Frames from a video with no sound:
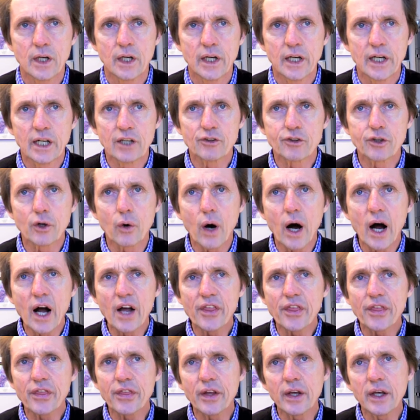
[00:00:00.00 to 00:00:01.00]
And so
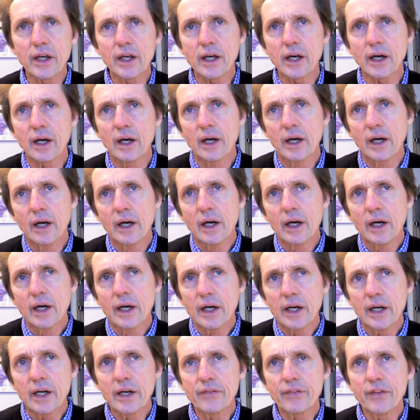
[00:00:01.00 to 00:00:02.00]
I think
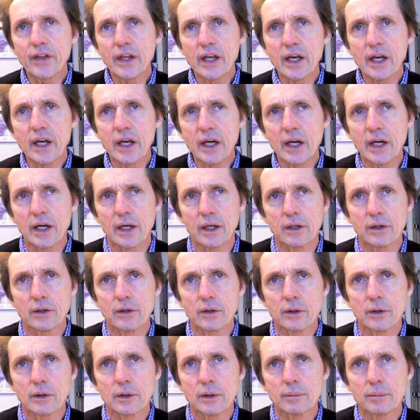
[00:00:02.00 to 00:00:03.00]
in the
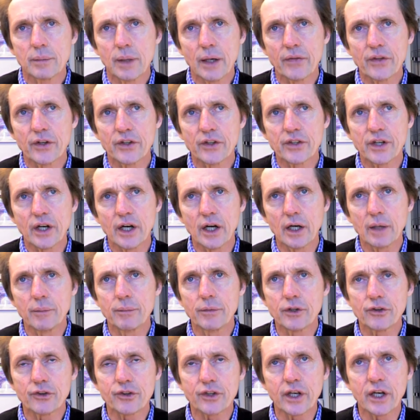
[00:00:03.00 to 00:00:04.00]
end, by the time
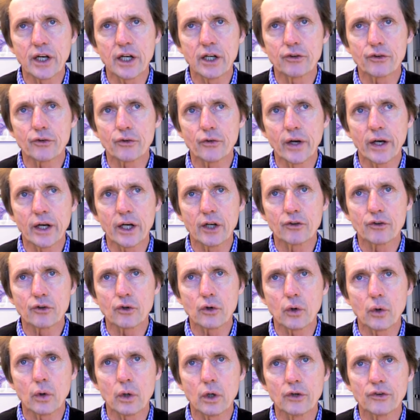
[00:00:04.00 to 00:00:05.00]
this case ran its
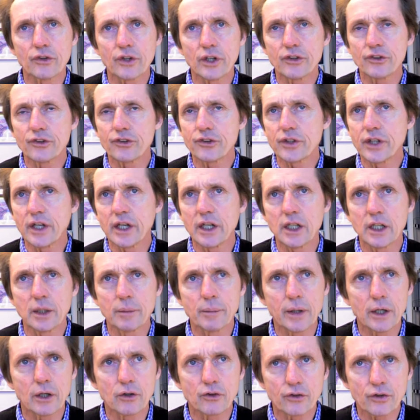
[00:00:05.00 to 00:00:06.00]
course and Standing
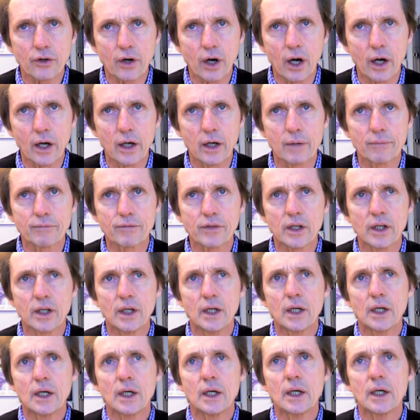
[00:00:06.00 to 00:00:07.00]
Bear triumphed
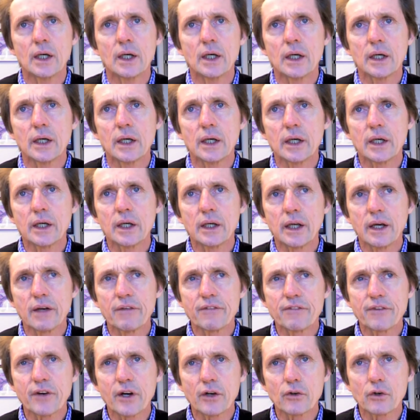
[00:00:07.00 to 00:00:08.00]
in a
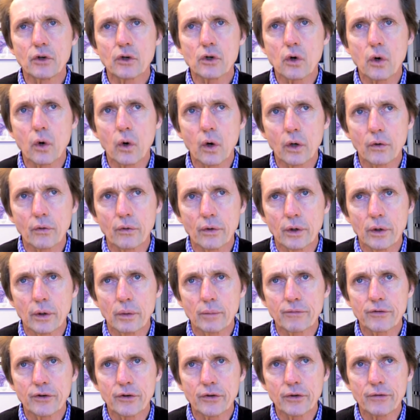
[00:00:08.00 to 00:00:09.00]
federal
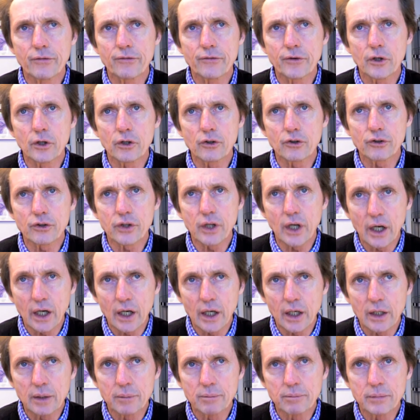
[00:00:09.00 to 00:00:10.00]
courtroom for the first
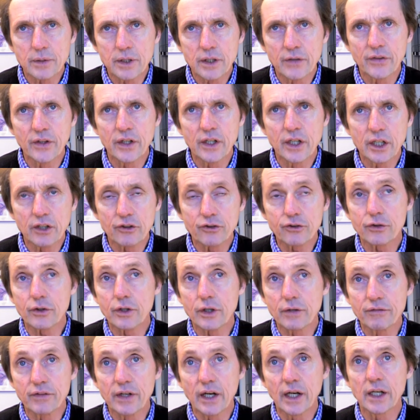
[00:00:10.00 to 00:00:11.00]
time in the history
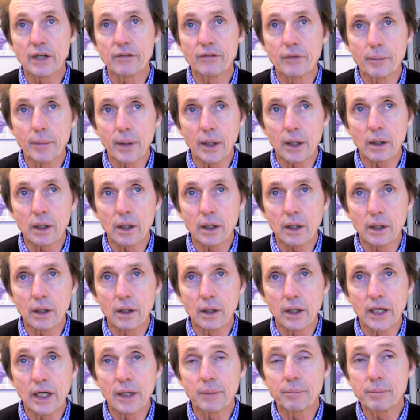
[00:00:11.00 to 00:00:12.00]
of Native America
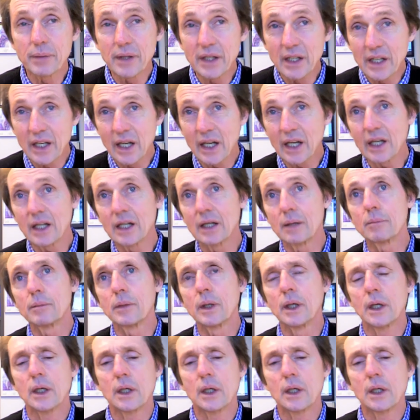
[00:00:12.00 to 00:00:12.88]
and became,